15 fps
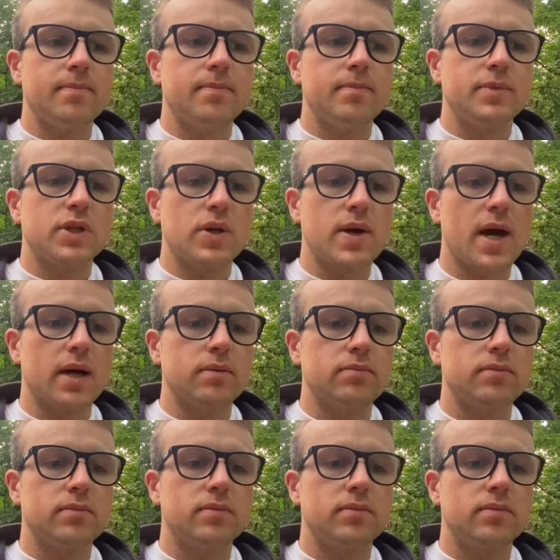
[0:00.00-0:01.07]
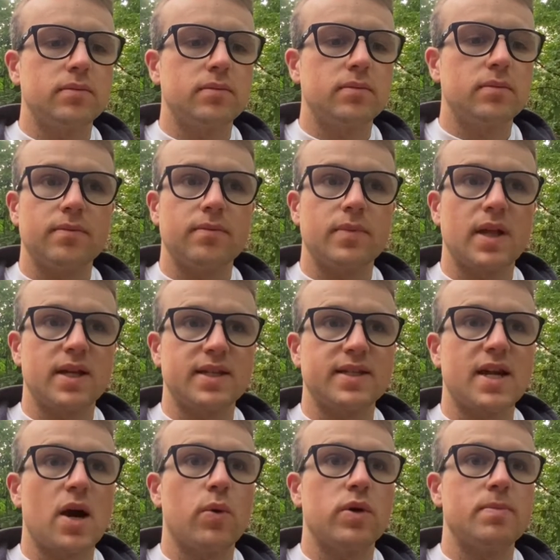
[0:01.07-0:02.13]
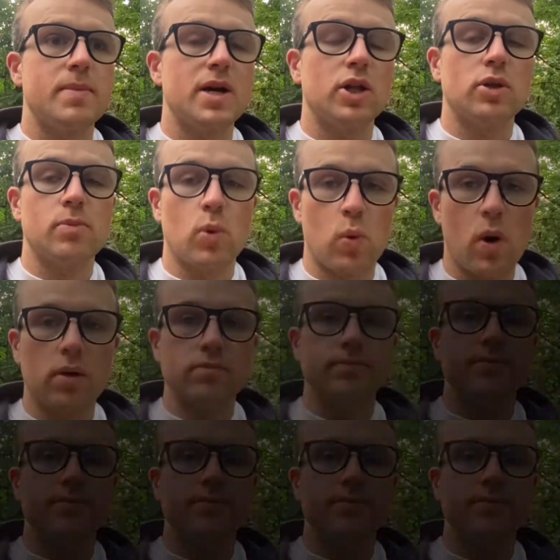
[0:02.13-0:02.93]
So yeah, let's start with meal number 1.